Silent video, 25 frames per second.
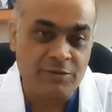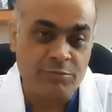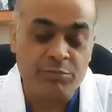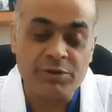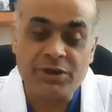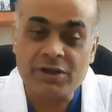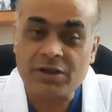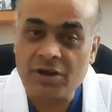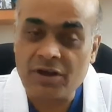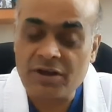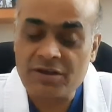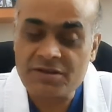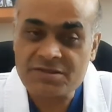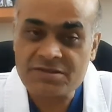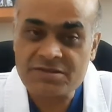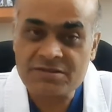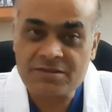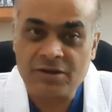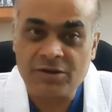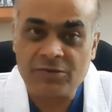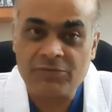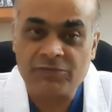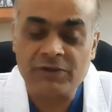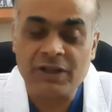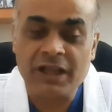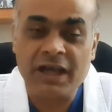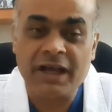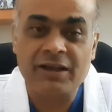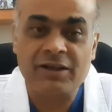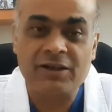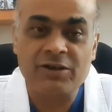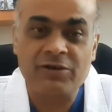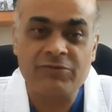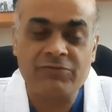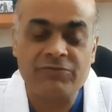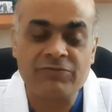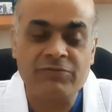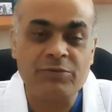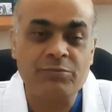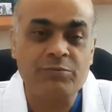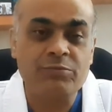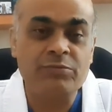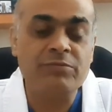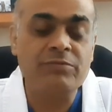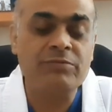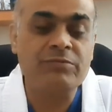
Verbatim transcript: because of lack of